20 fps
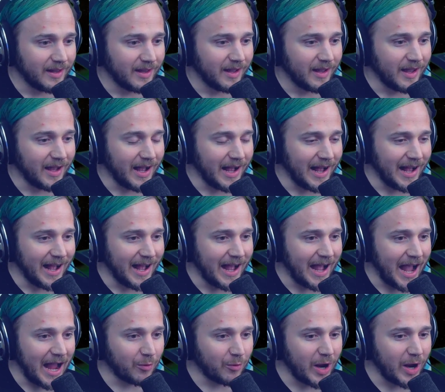
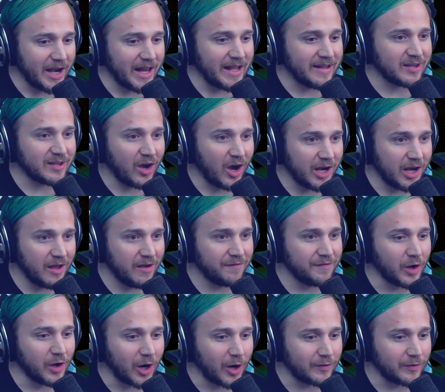I read a ton of
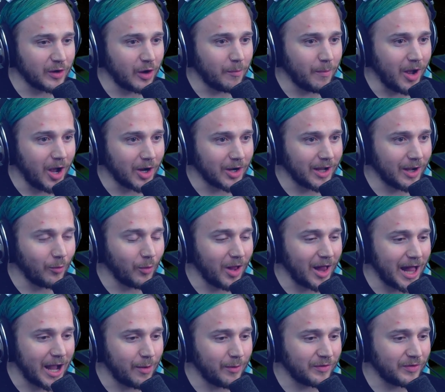Naruto manga while
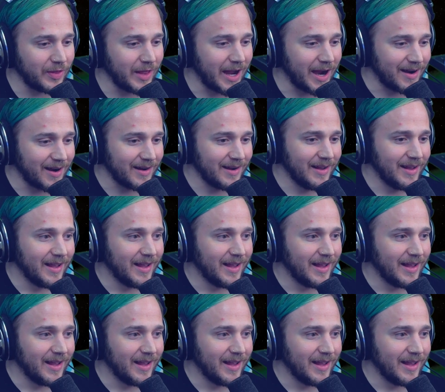I was there.